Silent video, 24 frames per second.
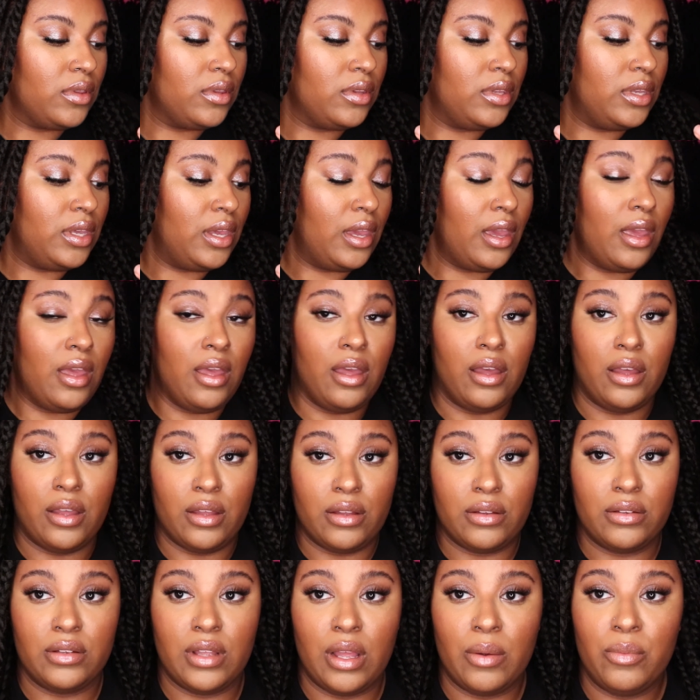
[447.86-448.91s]

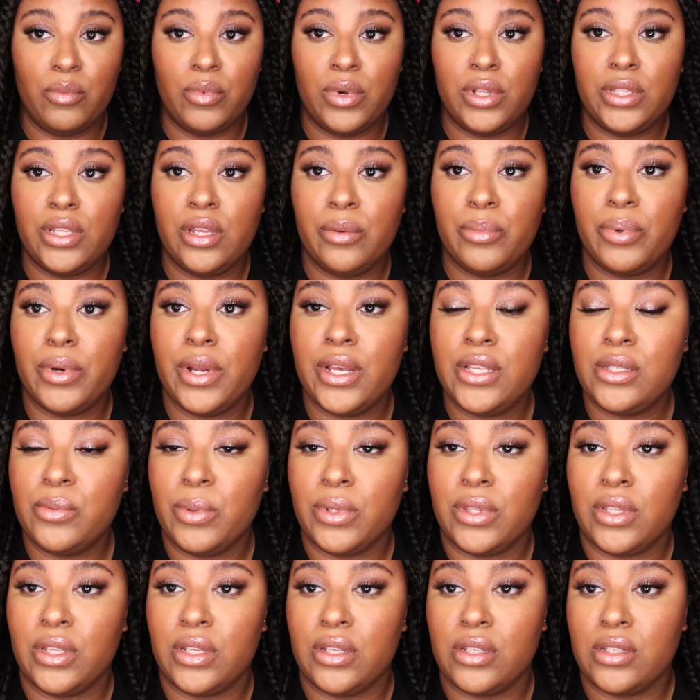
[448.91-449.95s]
Yeah, I'm really impressed
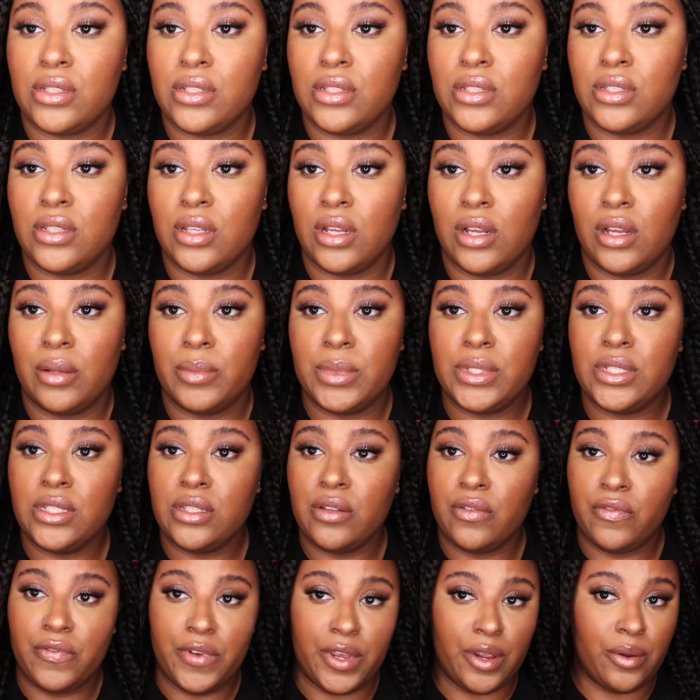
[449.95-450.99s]
with this. This is
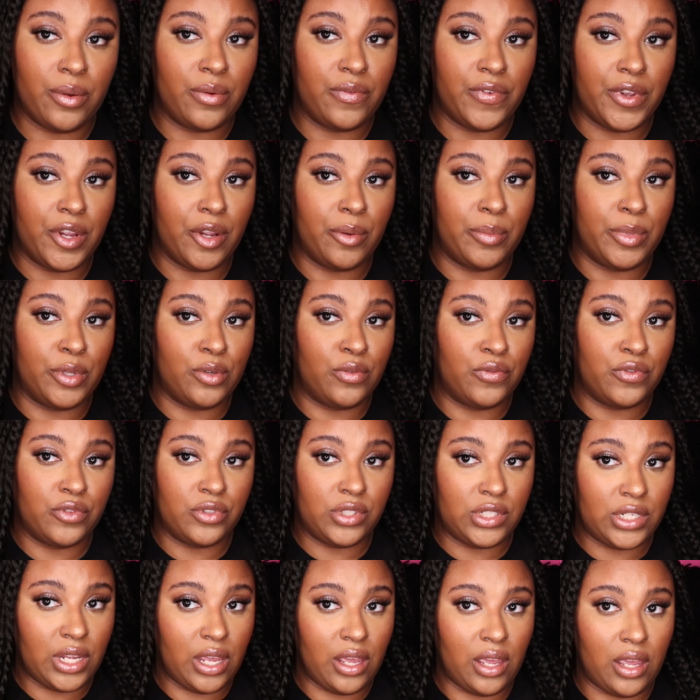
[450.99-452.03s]
a very beautiful
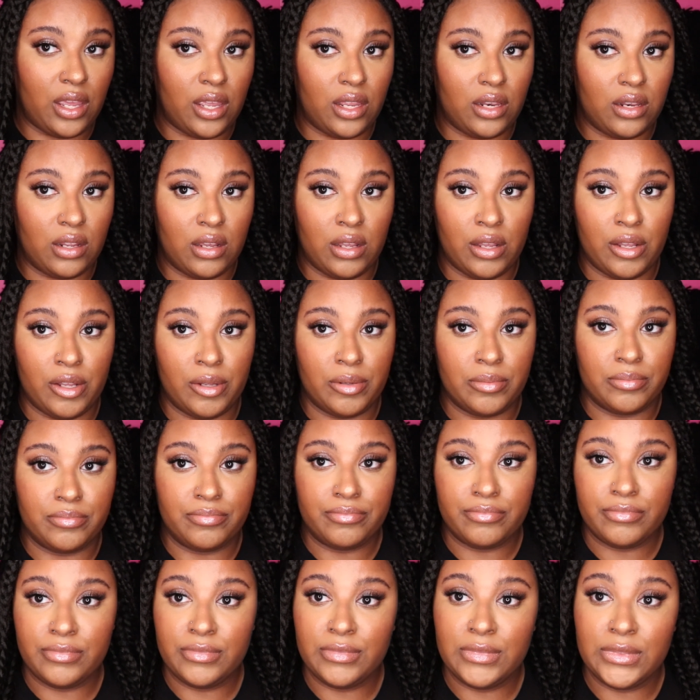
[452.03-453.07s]
shade.
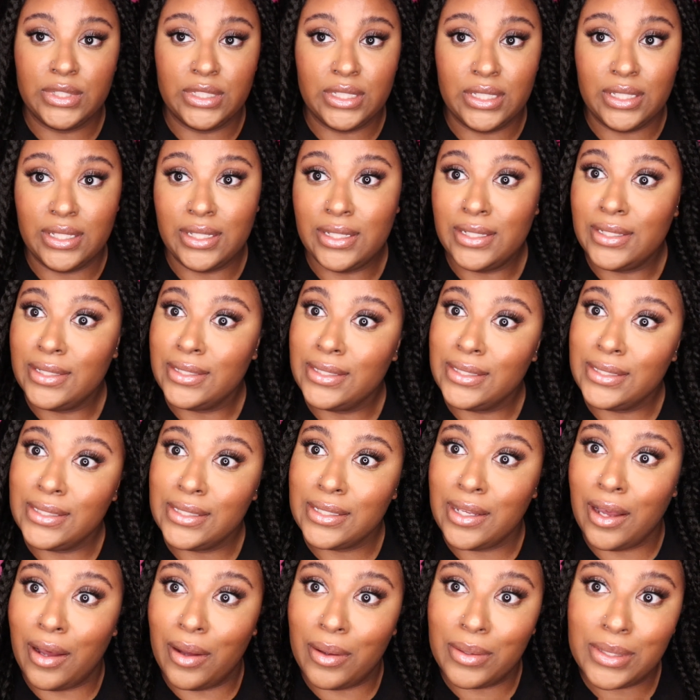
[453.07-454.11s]

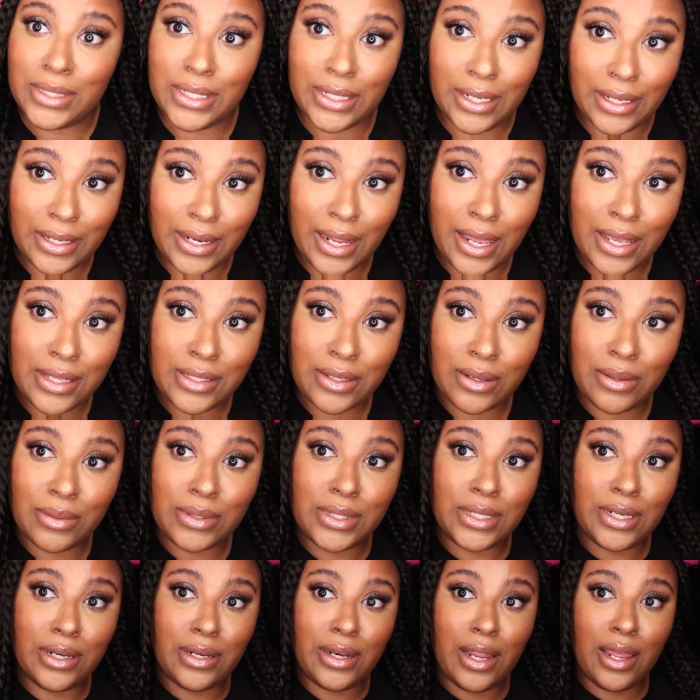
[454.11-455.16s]
On to
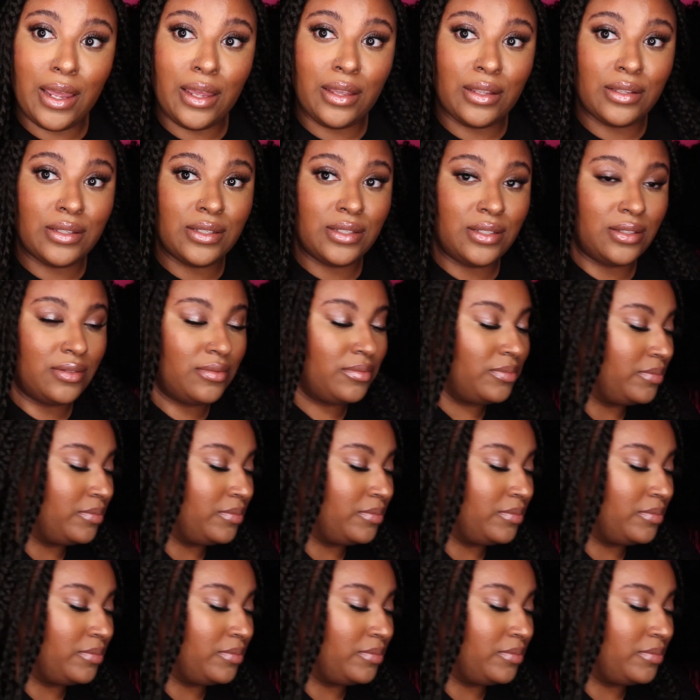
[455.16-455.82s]
the next.